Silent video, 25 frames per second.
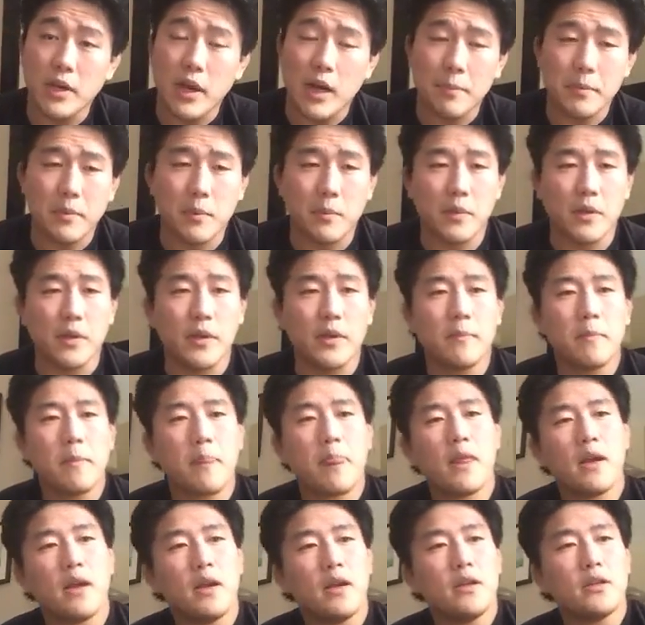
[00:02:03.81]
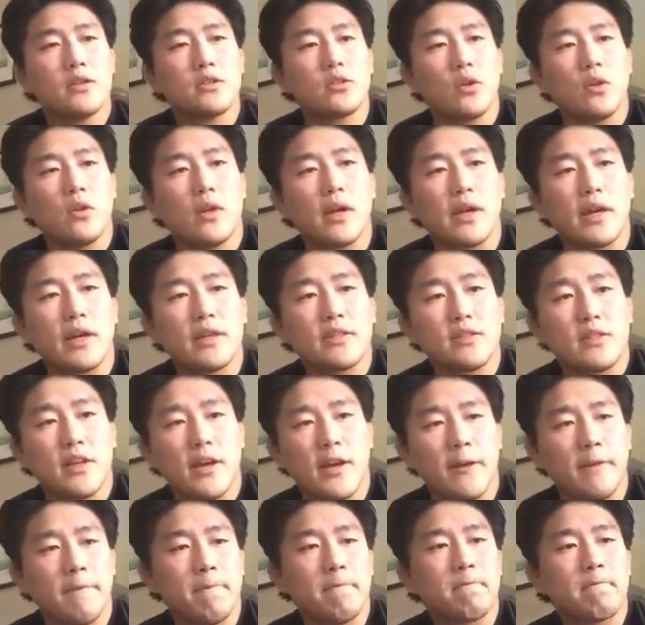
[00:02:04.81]
optimally. So like I
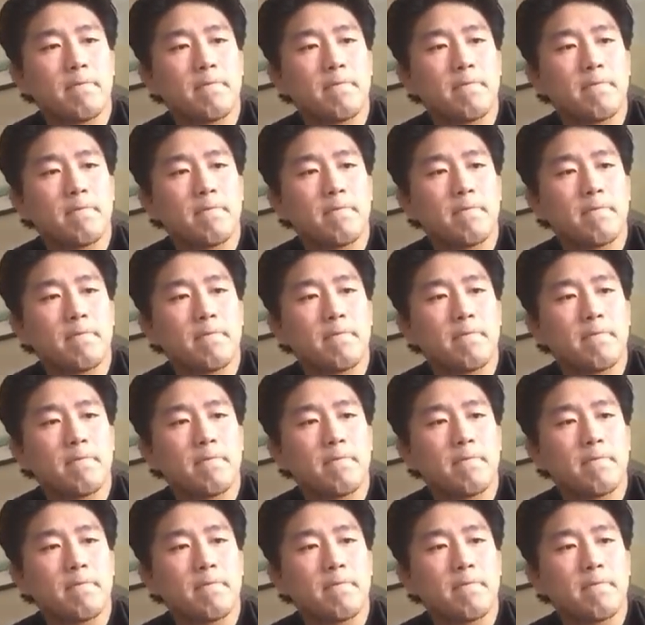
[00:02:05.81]
said,